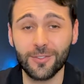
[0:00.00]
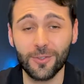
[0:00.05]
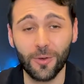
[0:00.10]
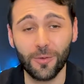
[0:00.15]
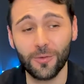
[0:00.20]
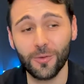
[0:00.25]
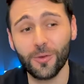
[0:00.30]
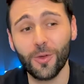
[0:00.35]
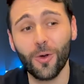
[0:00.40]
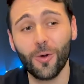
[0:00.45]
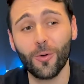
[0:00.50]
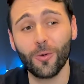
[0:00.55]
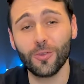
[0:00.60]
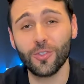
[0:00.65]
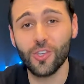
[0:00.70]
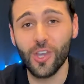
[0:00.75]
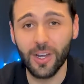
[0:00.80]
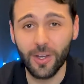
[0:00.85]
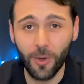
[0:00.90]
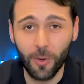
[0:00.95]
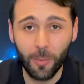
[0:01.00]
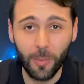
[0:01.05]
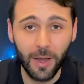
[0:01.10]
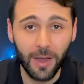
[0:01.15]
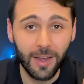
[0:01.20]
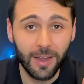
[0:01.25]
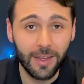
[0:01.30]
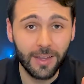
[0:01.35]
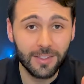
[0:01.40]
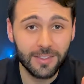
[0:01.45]
So if you go check out
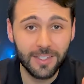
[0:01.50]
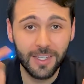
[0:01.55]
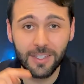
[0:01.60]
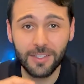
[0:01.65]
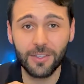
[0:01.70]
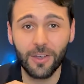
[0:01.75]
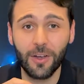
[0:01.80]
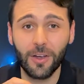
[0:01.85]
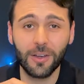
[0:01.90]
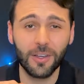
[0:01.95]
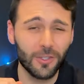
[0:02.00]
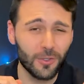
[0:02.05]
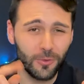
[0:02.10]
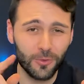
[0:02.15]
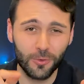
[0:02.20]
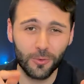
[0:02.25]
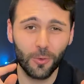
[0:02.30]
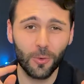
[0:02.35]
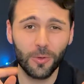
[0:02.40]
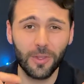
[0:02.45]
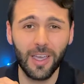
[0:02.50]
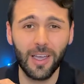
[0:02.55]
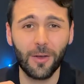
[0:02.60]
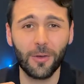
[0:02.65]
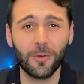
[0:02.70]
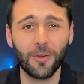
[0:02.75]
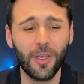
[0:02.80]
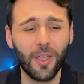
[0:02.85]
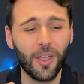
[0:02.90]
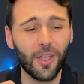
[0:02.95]
my TikTok and you scroll
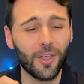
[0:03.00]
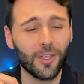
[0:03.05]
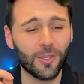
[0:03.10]
down,